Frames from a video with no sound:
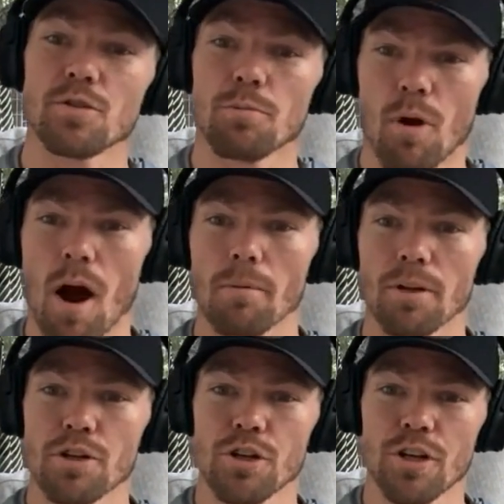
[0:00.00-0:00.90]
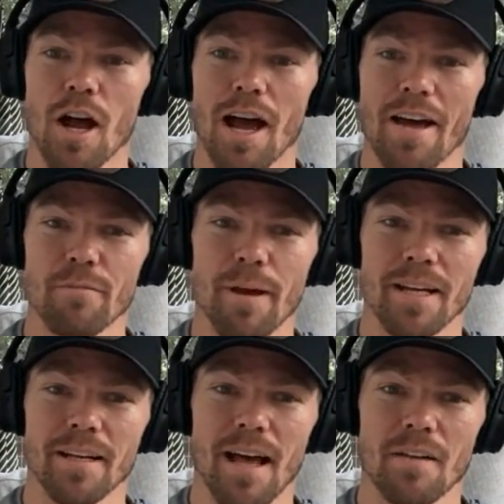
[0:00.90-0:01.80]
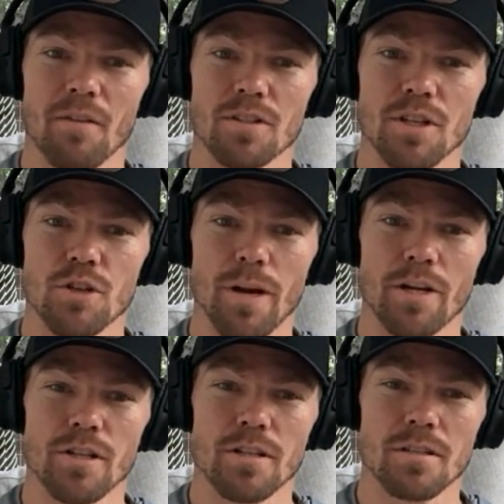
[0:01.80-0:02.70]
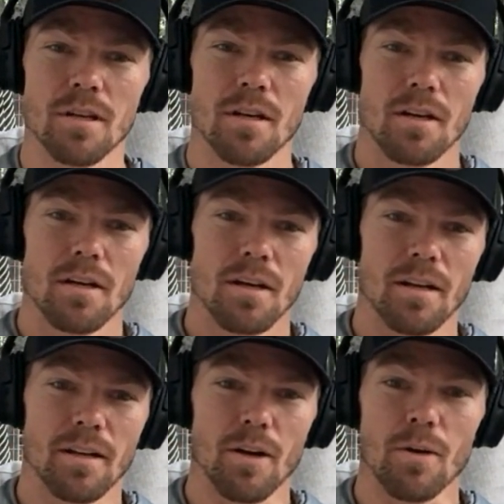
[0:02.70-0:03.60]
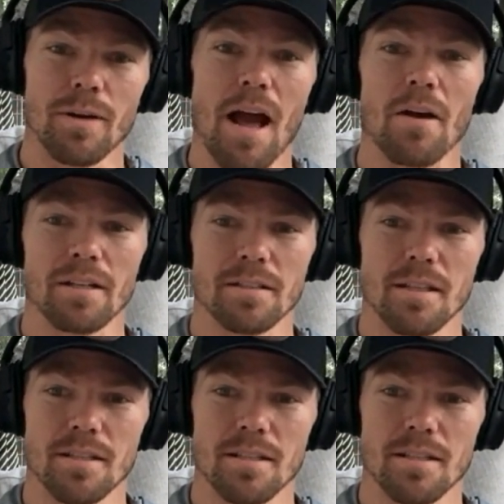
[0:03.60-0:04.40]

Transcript: who probably should not have made it out of our situations. And now he sits